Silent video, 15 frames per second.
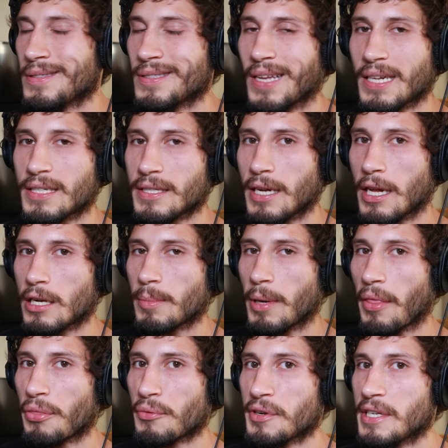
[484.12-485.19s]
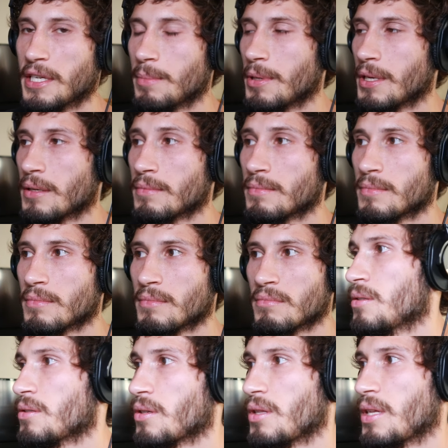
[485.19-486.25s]
Notch it out about 3 dB.
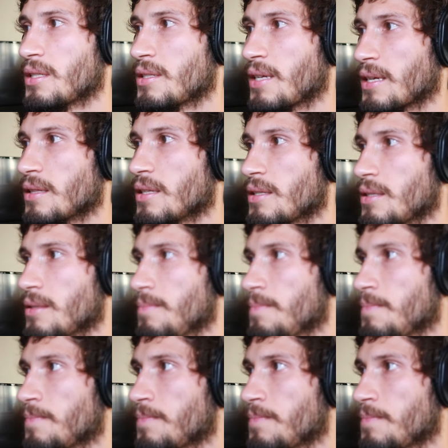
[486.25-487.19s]
So let's take a listen.